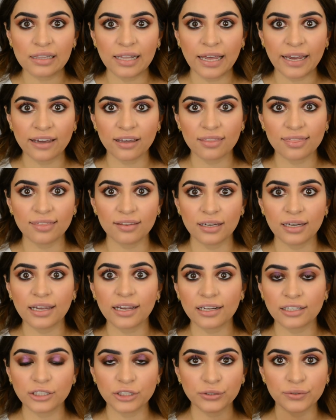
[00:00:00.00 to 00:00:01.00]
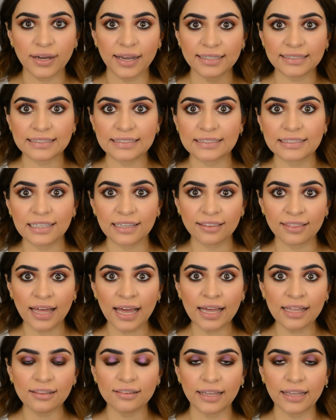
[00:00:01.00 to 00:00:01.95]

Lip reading: lengthening. Do you guys see that?